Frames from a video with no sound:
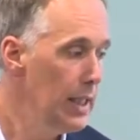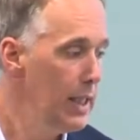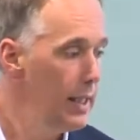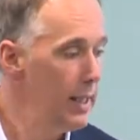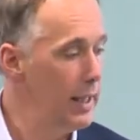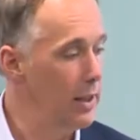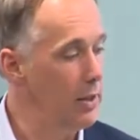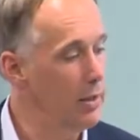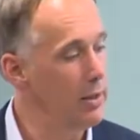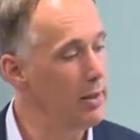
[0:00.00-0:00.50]

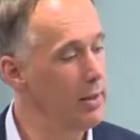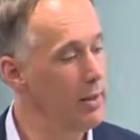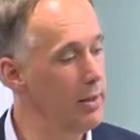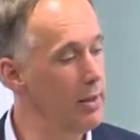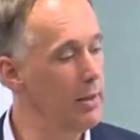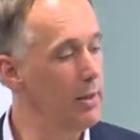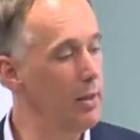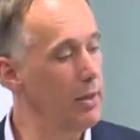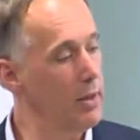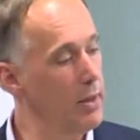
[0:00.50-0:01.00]
Now,
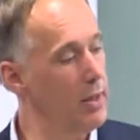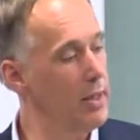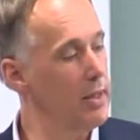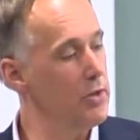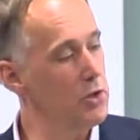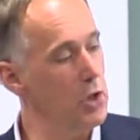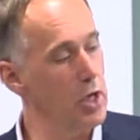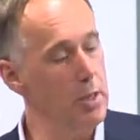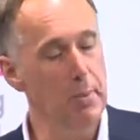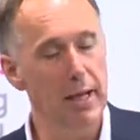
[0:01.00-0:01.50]

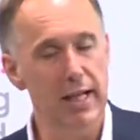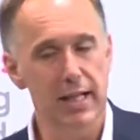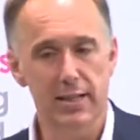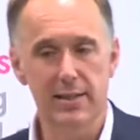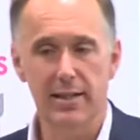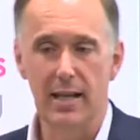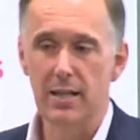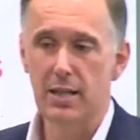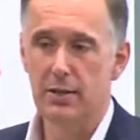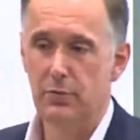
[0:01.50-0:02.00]
trying to make
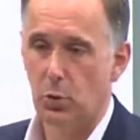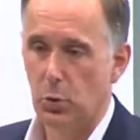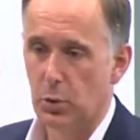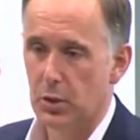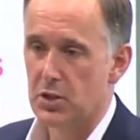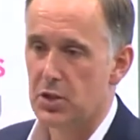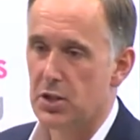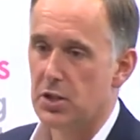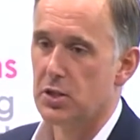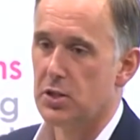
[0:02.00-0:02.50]
sense of all
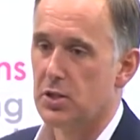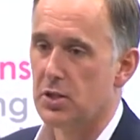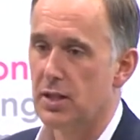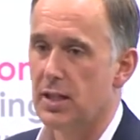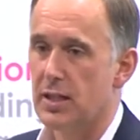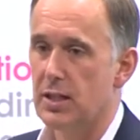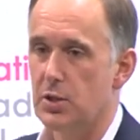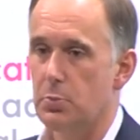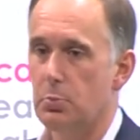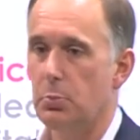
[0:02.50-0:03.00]
this
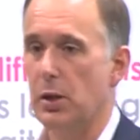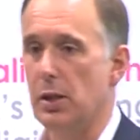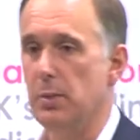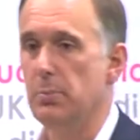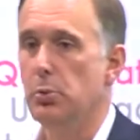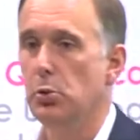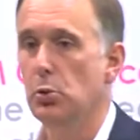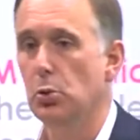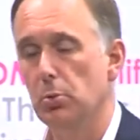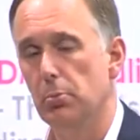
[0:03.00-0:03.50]
is pretty
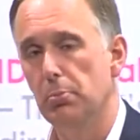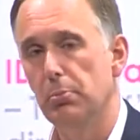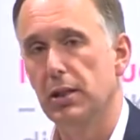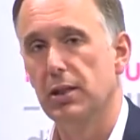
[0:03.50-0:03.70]
important,